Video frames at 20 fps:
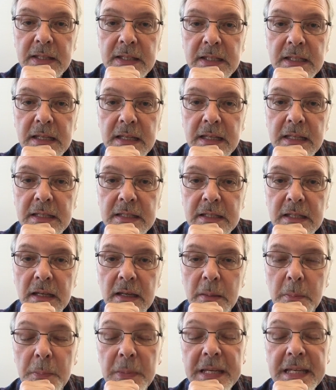this is
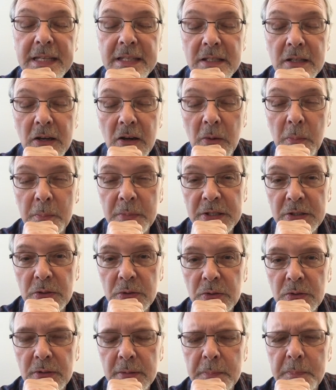a piece called
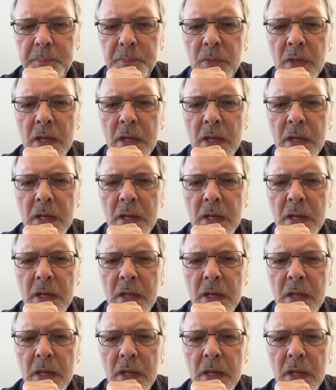Pilgrim,